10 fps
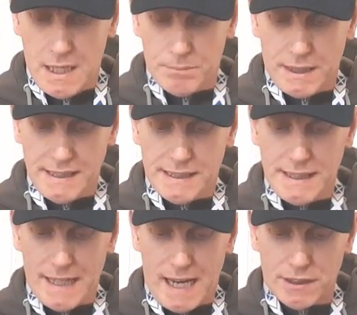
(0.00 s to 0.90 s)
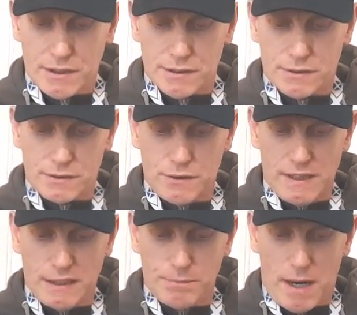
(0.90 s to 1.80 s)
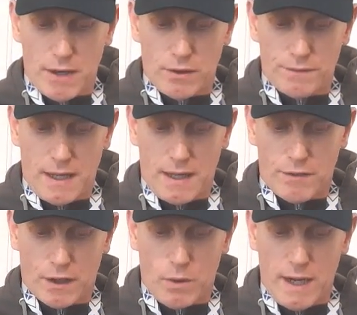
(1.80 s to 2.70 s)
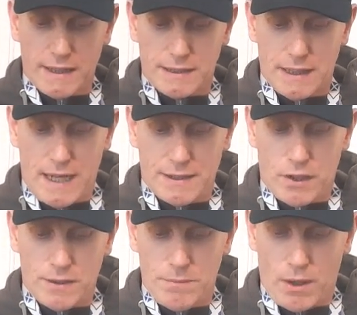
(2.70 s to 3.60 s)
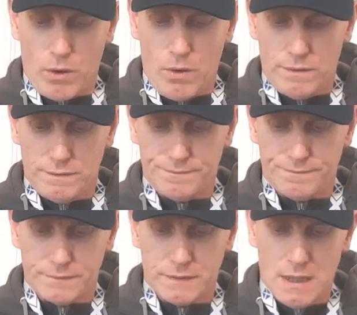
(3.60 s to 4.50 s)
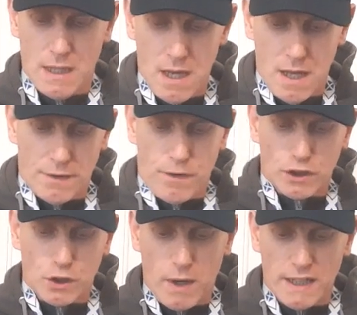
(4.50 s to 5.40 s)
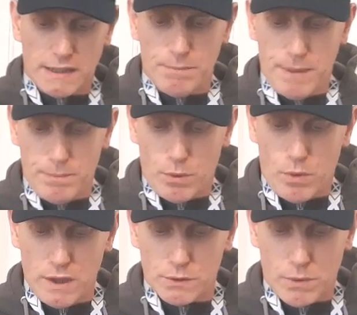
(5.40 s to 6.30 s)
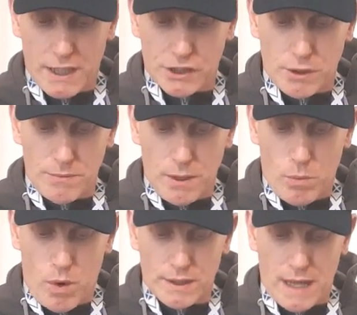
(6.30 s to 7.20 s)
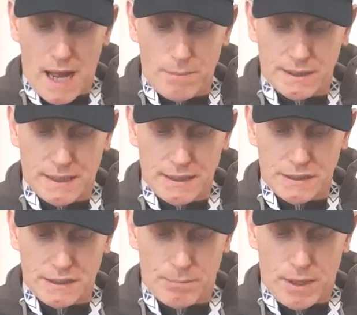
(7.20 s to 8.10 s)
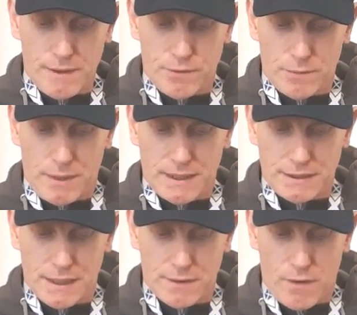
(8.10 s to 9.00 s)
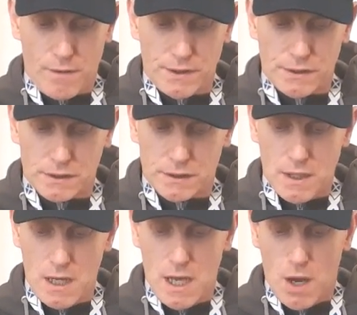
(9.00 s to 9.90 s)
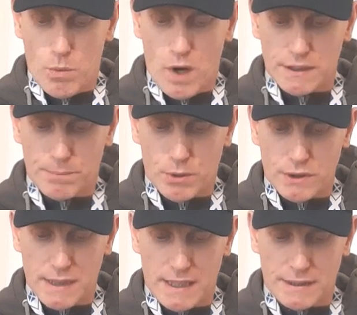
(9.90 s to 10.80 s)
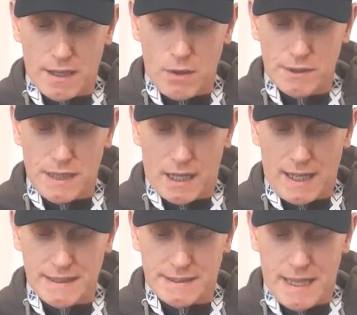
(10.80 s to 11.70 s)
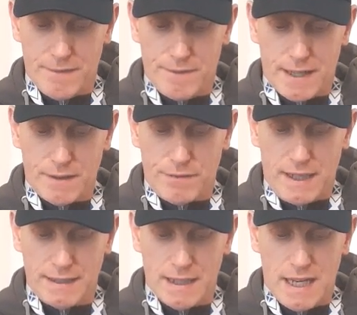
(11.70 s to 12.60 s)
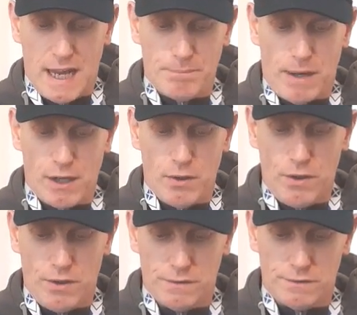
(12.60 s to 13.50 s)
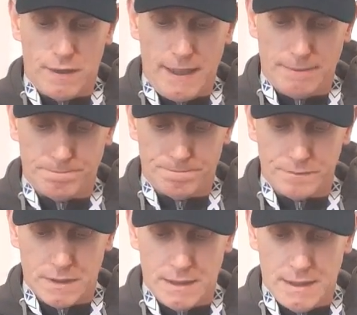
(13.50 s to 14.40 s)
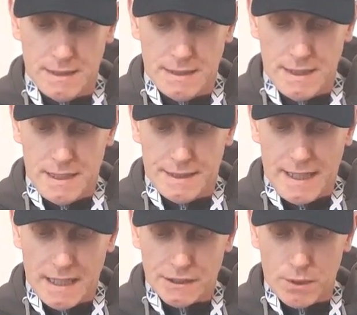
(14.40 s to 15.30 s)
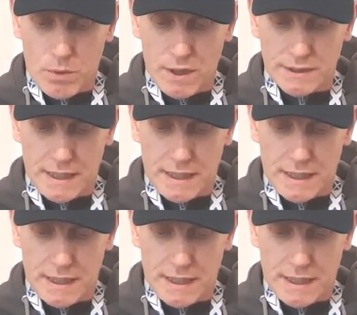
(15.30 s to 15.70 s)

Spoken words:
Please see the answers to each part of the request and turn below. The first question, people, was when a summary warrant application is applied for by the sheriff officers, what is the process and how is the alleged debt verified and by who, right? The answer was